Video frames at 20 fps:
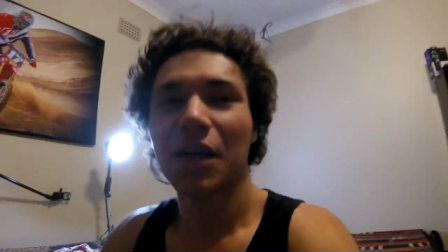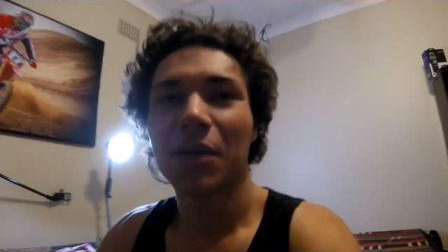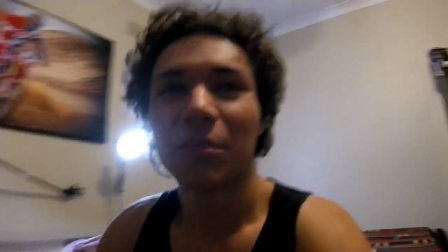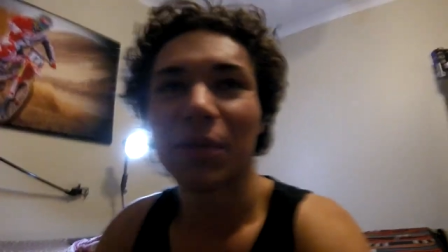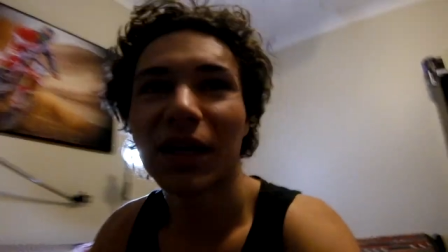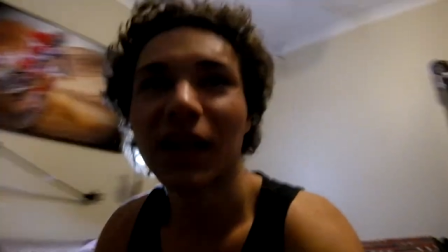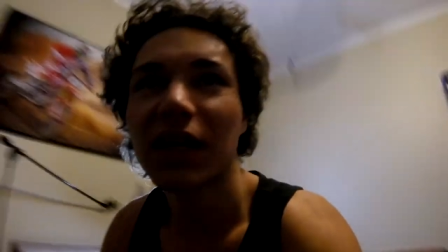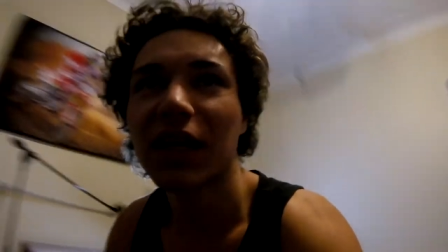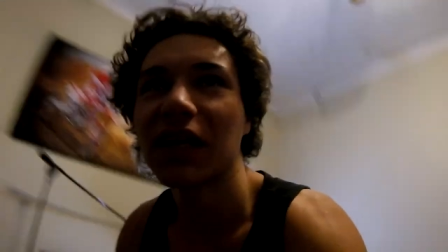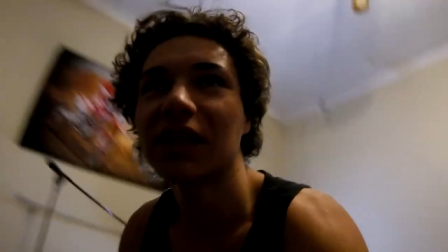
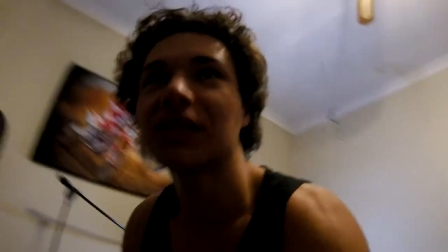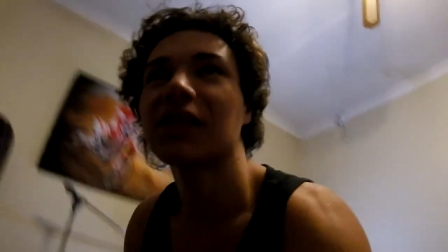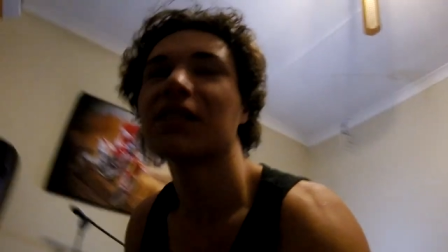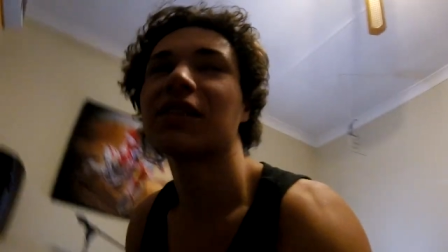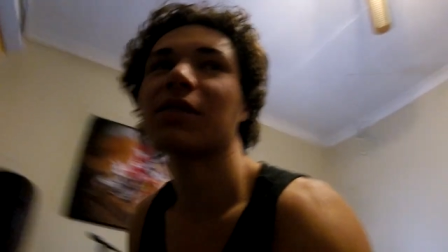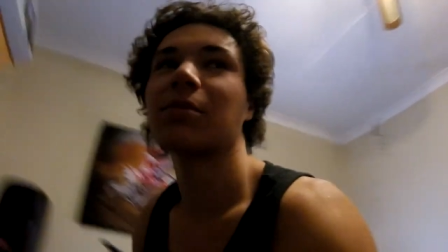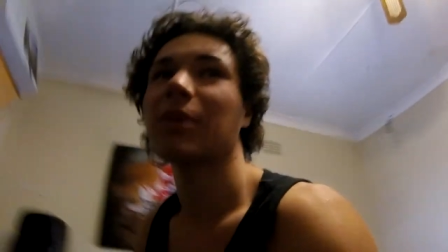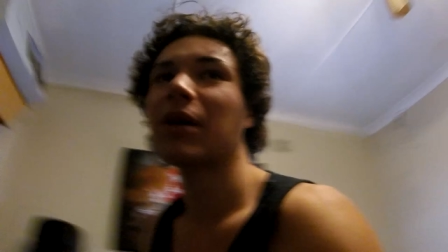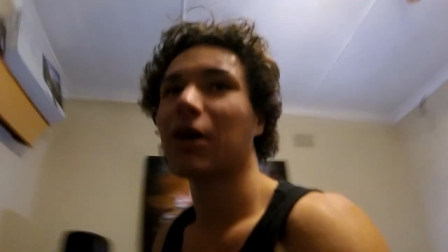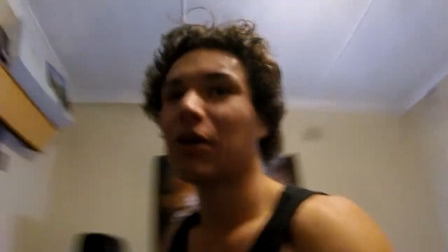But guys,
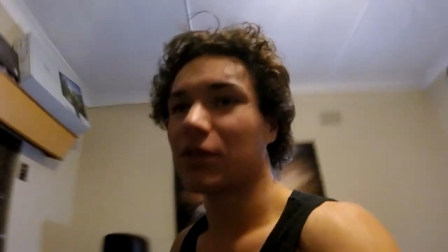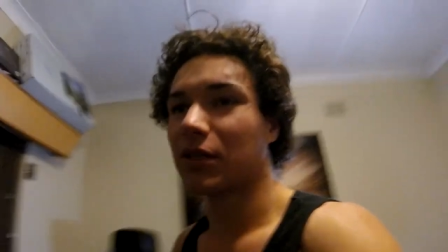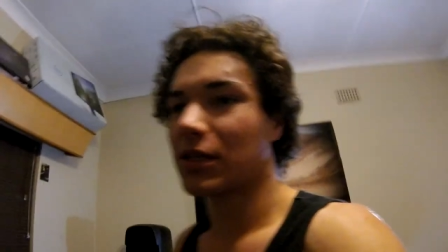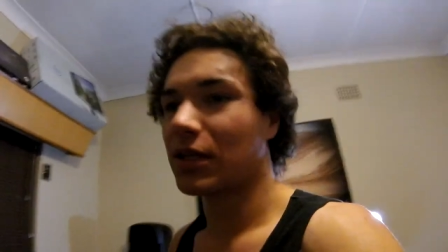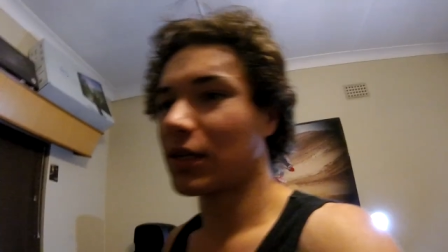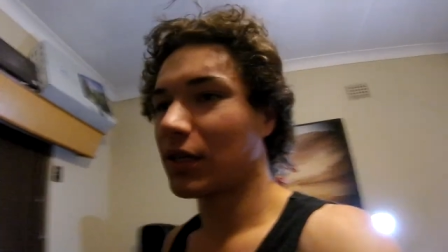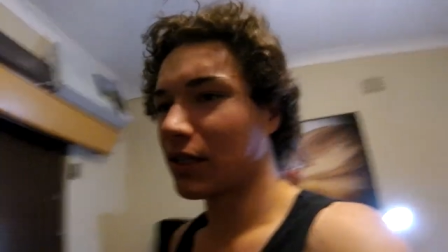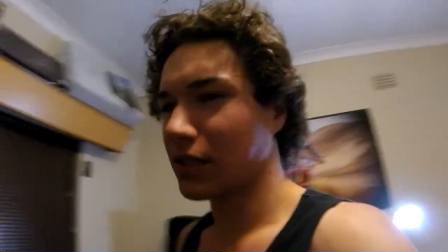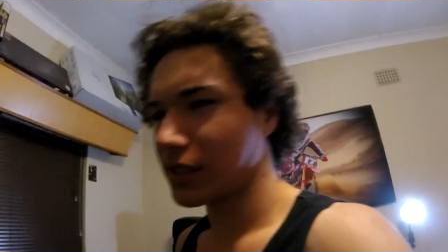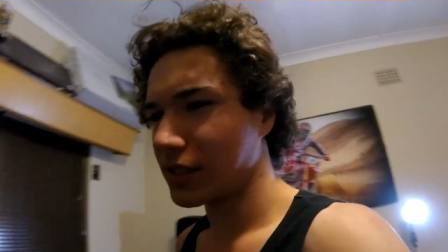it's about
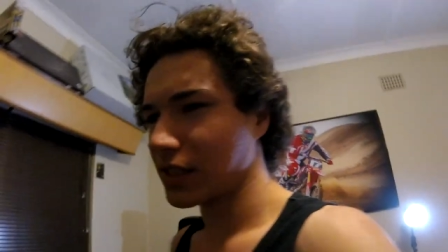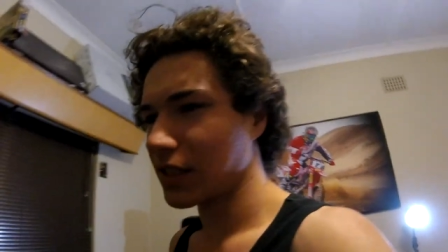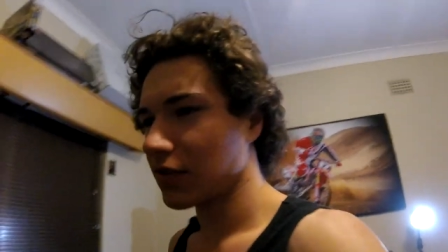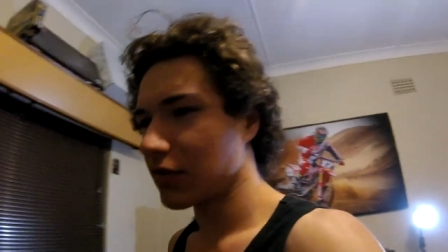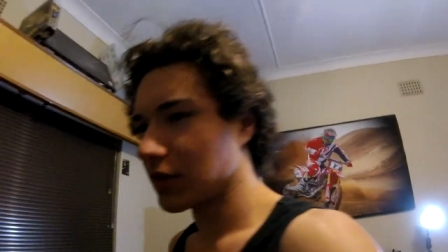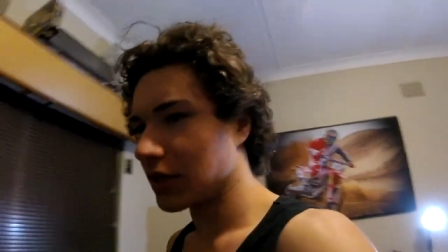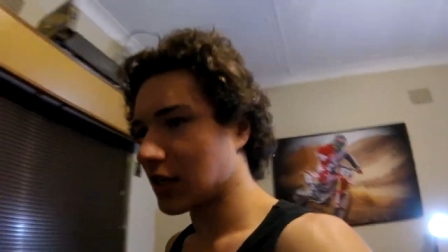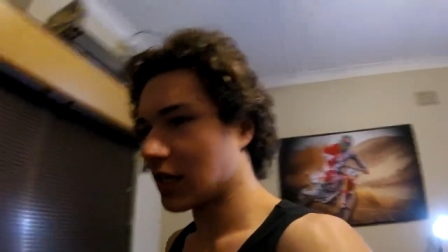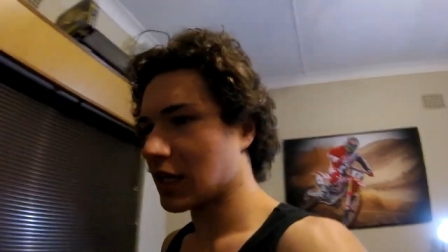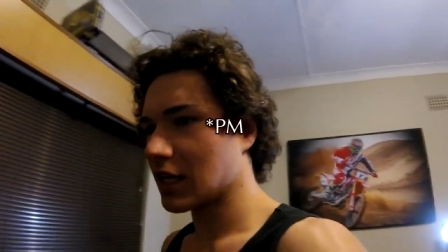
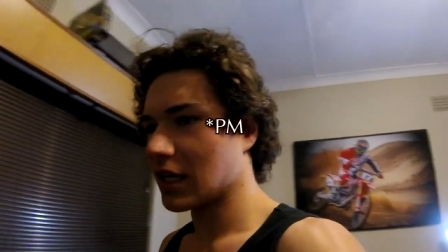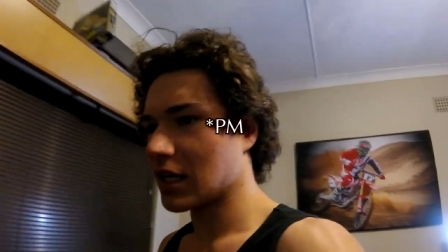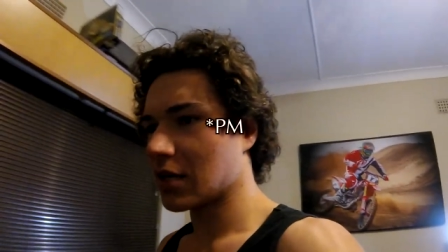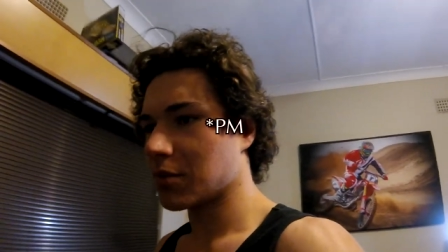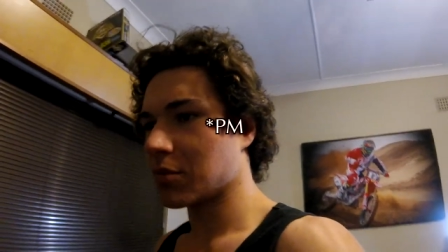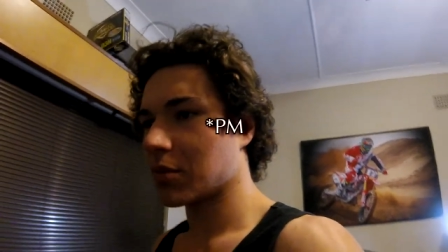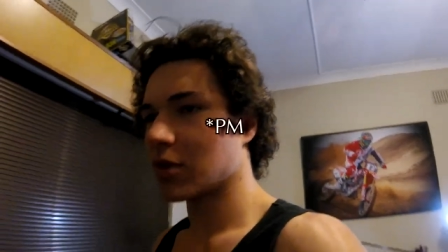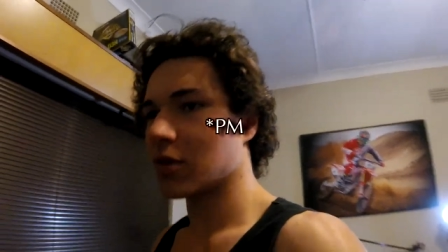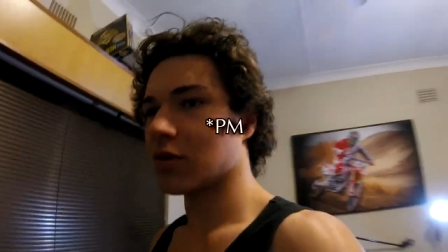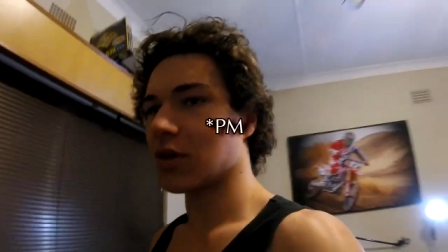seven A
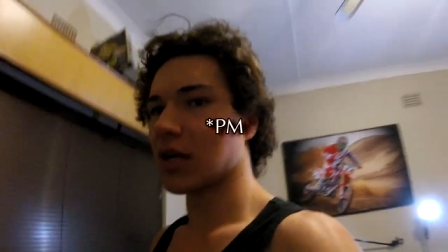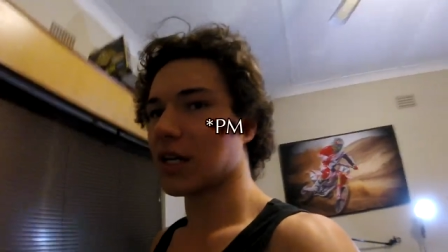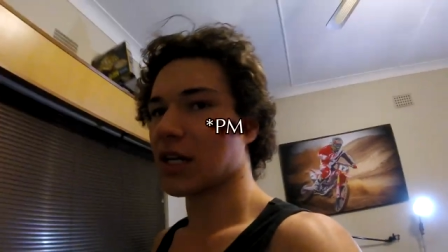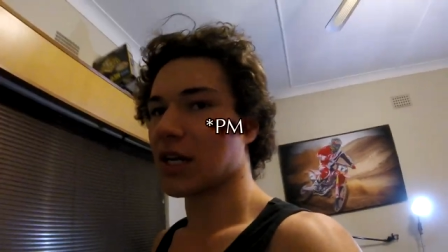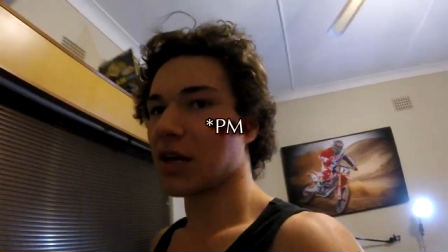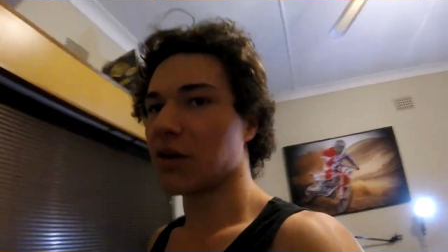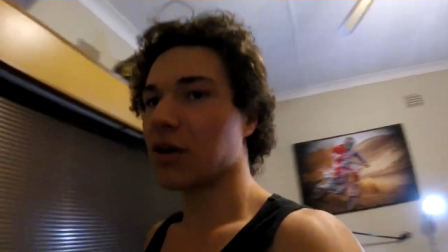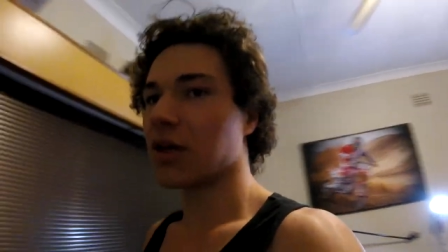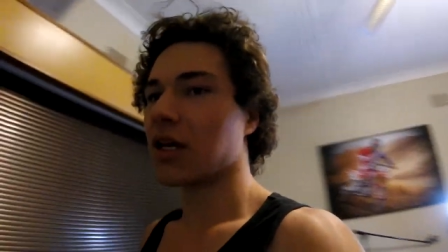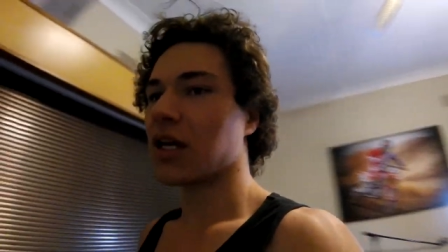M right
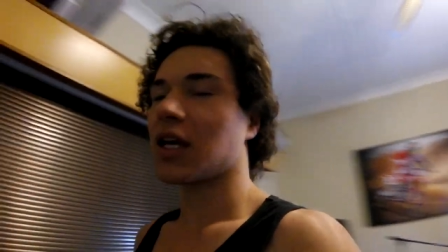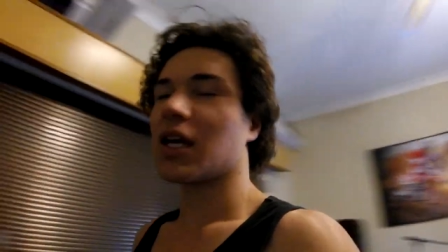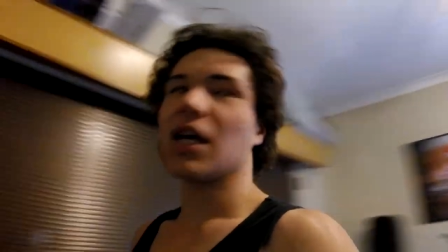now